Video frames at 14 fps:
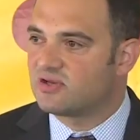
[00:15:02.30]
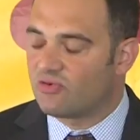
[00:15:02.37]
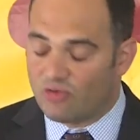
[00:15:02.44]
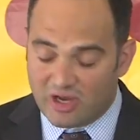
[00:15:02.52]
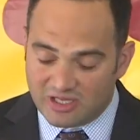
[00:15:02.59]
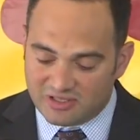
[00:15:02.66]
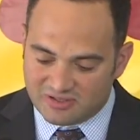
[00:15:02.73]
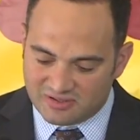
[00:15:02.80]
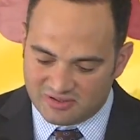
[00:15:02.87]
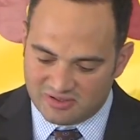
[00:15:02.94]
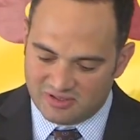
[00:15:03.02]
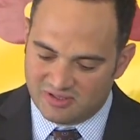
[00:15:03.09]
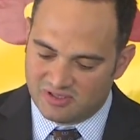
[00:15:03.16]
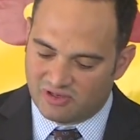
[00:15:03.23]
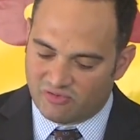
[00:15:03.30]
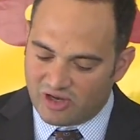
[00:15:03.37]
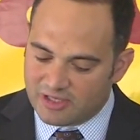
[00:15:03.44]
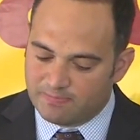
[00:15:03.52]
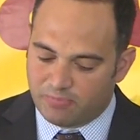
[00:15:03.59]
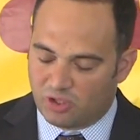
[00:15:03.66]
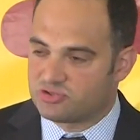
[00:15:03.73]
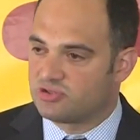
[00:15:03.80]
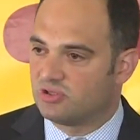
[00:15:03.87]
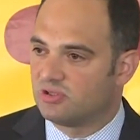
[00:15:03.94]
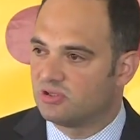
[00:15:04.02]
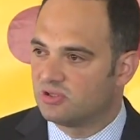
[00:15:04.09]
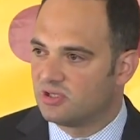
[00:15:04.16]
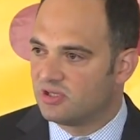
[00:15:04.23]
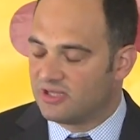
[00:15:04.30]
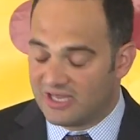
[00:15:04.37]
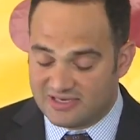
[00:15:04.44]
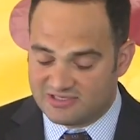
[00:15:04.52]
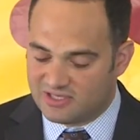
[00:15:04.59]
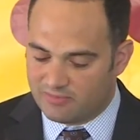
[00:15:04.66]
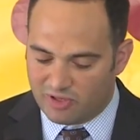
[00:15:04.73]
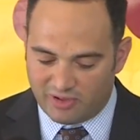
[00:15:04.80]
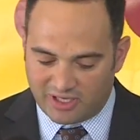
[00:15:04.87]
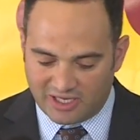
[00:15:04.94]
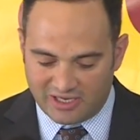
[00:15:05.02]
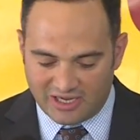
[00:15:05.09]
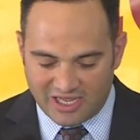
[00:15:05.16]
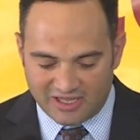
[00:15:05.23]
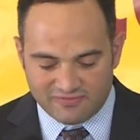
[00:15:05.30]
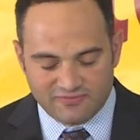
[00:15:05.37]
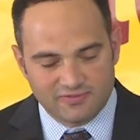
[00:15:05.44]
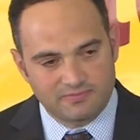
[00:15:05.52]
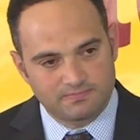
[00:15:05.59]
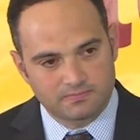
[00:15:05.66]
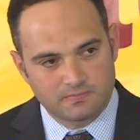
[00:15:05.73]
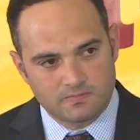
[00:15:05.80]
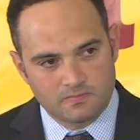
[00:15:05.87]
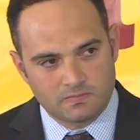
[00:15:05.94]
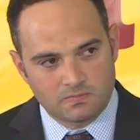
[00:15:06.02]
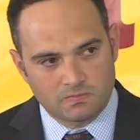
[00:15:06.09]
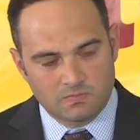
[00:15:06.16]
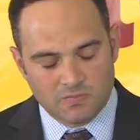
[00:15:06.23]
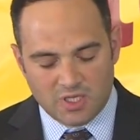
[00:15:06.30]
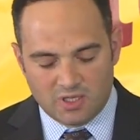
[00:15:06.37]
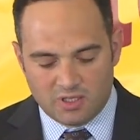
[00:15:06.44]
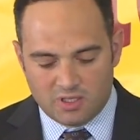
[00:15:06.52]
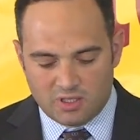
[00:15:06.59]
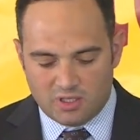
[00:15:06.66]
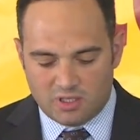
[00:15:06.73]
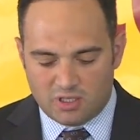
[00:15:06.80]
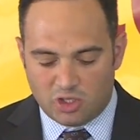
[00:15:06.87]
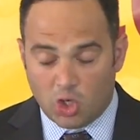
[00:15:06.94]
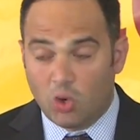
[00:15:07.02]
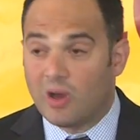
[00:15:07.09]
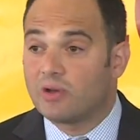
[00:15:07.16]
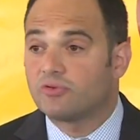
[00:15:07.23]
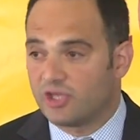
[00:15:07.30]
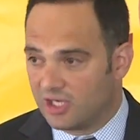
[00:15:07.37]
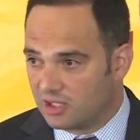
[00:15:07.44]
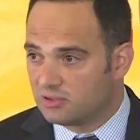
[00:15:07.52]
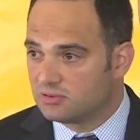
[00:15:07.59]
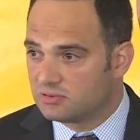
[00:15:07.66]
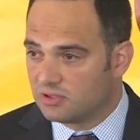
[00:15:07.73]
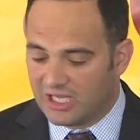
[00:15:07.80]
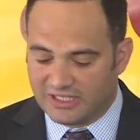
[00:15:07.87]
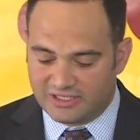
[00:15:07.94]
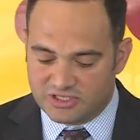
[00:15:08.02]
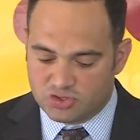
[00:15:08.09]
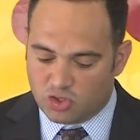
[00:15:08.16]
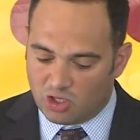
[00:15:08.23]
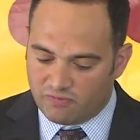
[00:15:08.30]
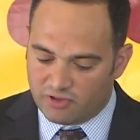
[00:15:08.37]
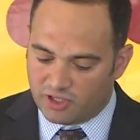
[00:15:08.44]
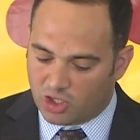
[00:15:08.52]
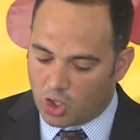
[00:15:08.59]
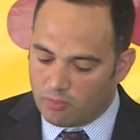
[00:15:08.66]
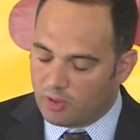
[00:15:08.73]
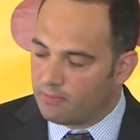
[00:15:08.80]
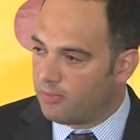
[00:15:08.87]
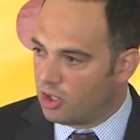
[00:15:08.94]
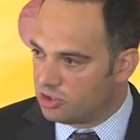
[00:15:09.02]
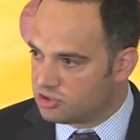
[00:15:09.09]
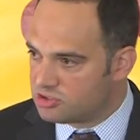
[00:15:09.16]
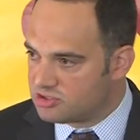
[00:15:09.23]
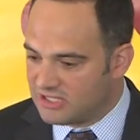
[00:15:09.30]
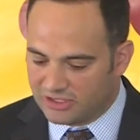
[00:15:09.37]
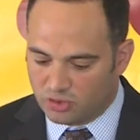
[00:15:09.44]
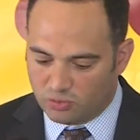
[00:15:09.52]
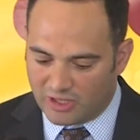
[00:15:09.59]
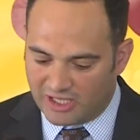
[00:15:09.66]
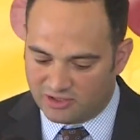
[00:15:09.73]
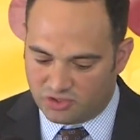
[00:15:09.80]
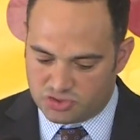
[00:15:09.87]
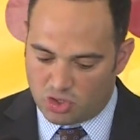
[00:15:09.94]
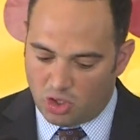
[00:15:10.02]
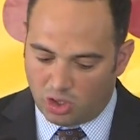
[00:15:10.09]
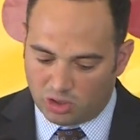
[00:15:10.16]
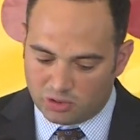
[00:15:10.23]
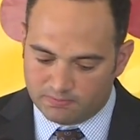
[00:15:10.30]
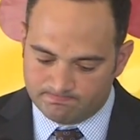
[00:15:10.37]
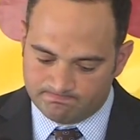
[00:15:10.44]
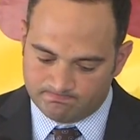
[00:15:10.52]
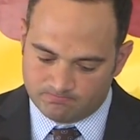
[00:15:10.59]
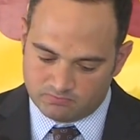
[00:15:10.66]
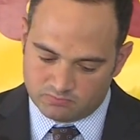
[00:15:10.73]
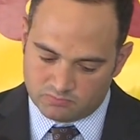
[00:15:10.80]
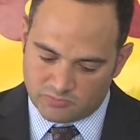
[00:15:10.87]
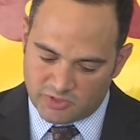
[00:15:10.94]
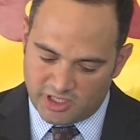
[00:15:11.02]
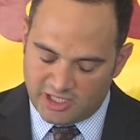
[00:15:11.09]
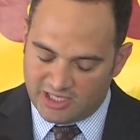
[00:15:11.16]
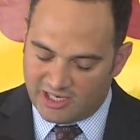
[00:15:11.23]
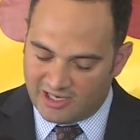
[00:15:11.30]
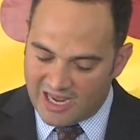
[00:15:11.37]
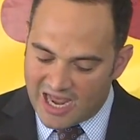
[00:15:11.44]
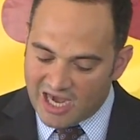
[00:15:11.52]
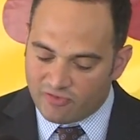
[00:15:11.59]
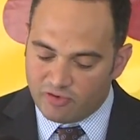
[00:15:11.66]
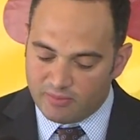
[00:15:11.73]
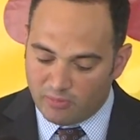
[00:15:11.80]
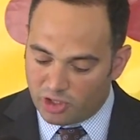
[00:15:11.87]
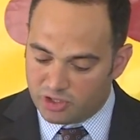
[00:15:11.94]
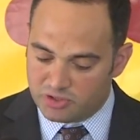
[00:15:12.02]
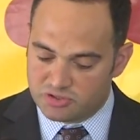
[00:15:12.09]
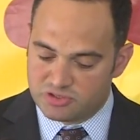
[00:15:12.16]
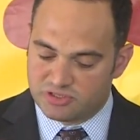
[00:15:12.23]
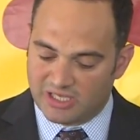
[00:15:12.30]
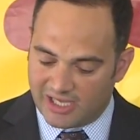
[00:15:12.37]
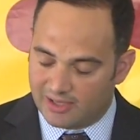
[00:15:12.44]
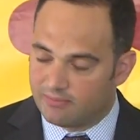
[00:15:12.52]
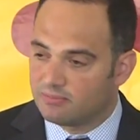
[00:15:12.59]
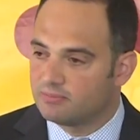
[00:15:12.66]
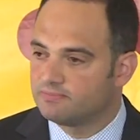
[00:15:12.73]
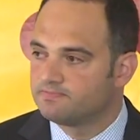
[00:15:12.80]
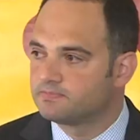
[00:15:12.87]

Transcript: great, great puzzle that is American life. Go out there and discover the common bonds that unite us all. In an acrimonious time,